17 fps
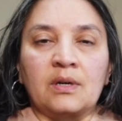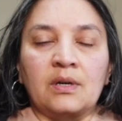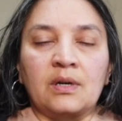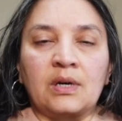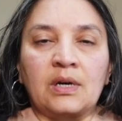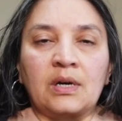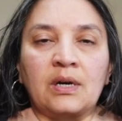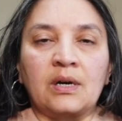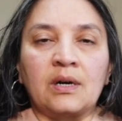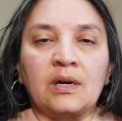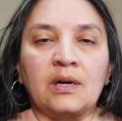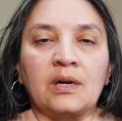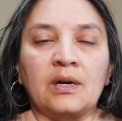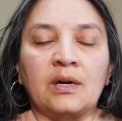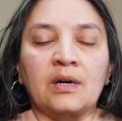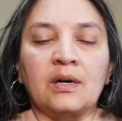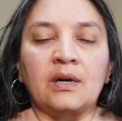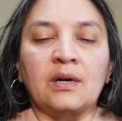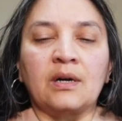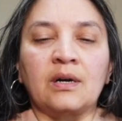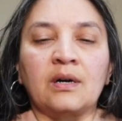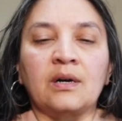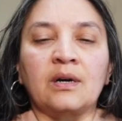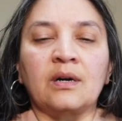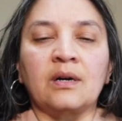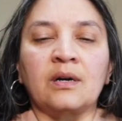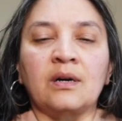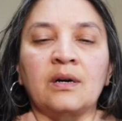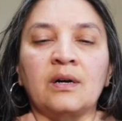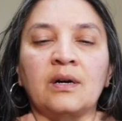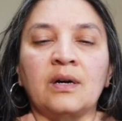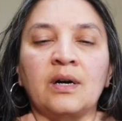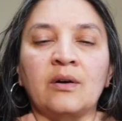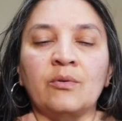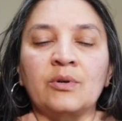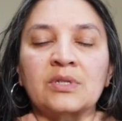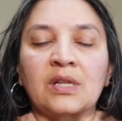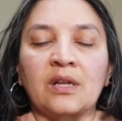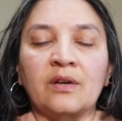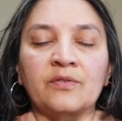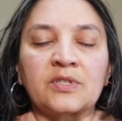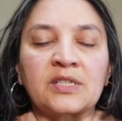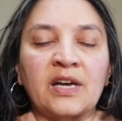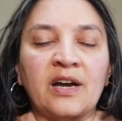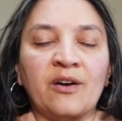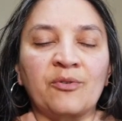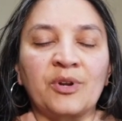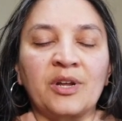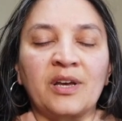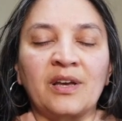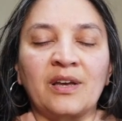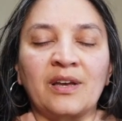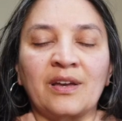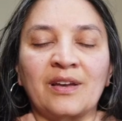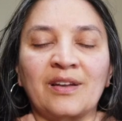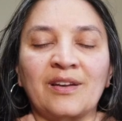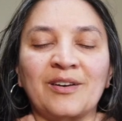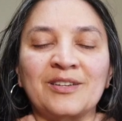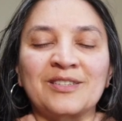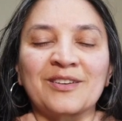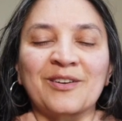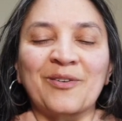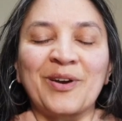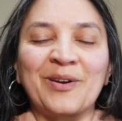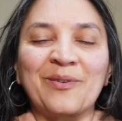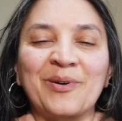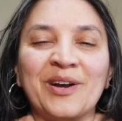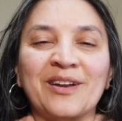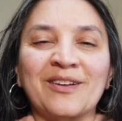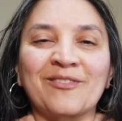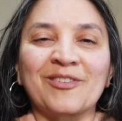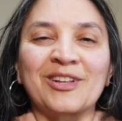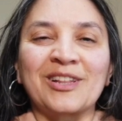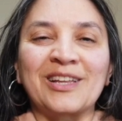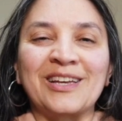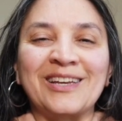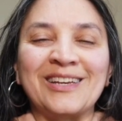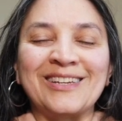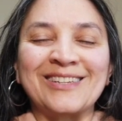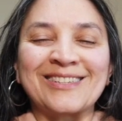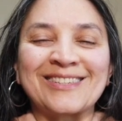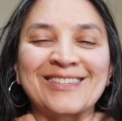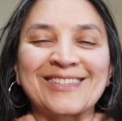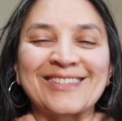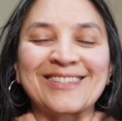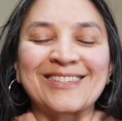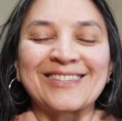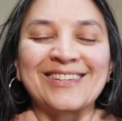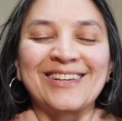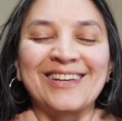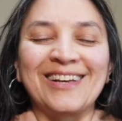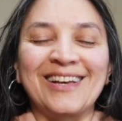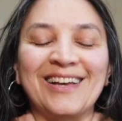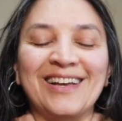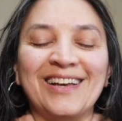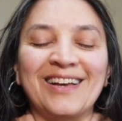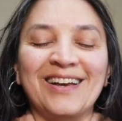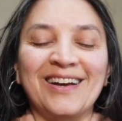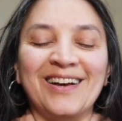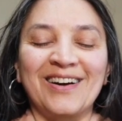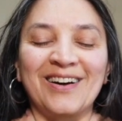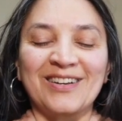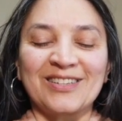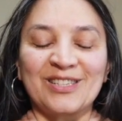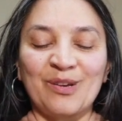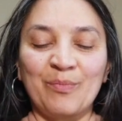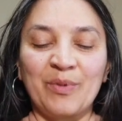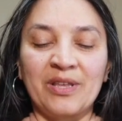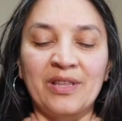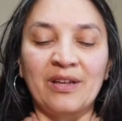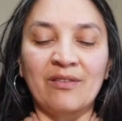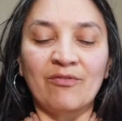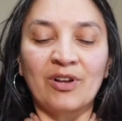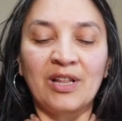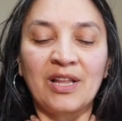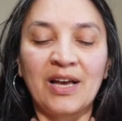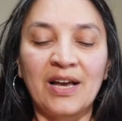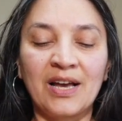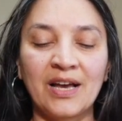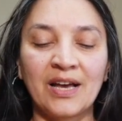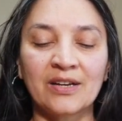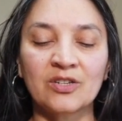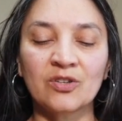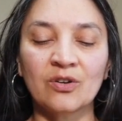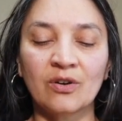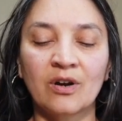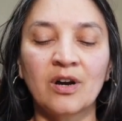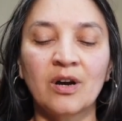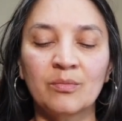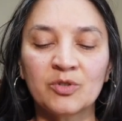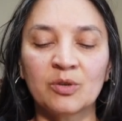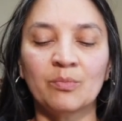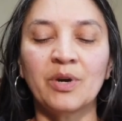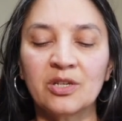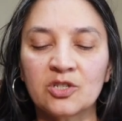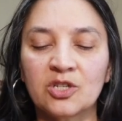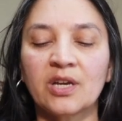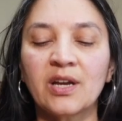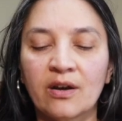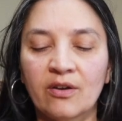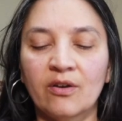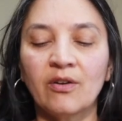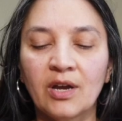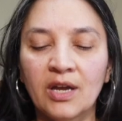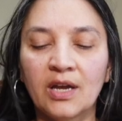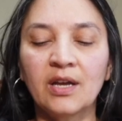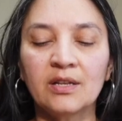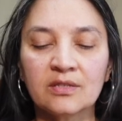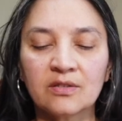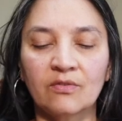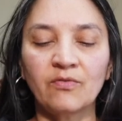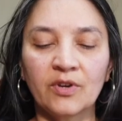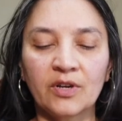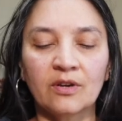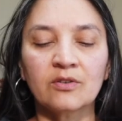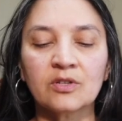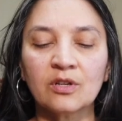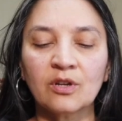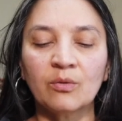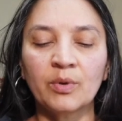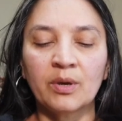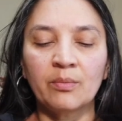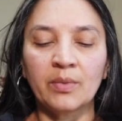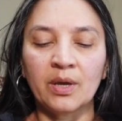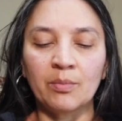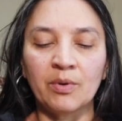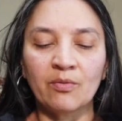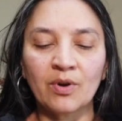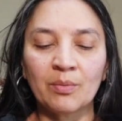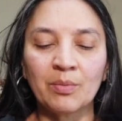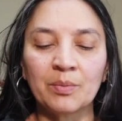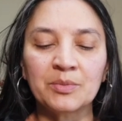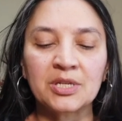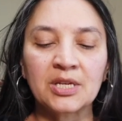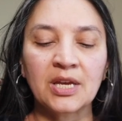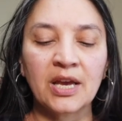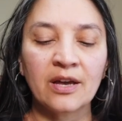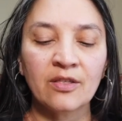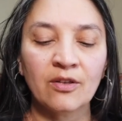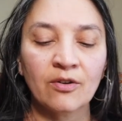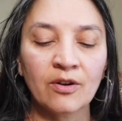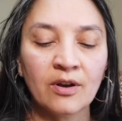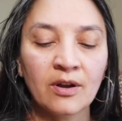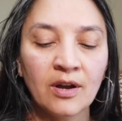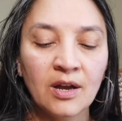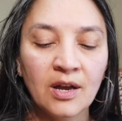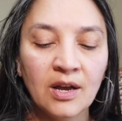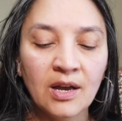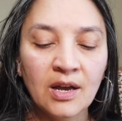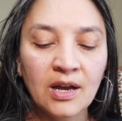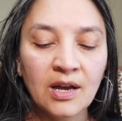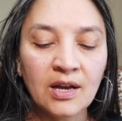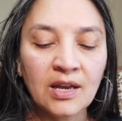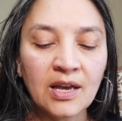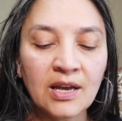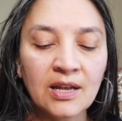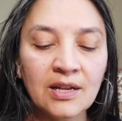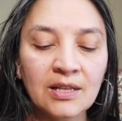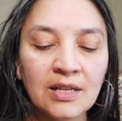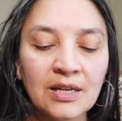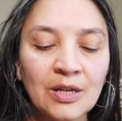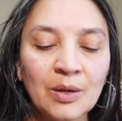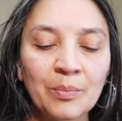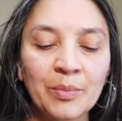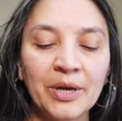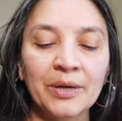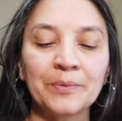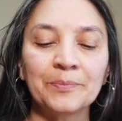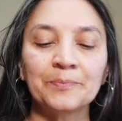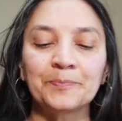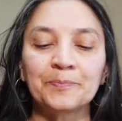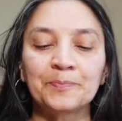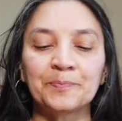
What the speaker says: I always love sounding. It's a great way to release. Awesome. And then relax your arms. You might shake out your hands and fingers a little bit. Maybe rub them together again a little bit.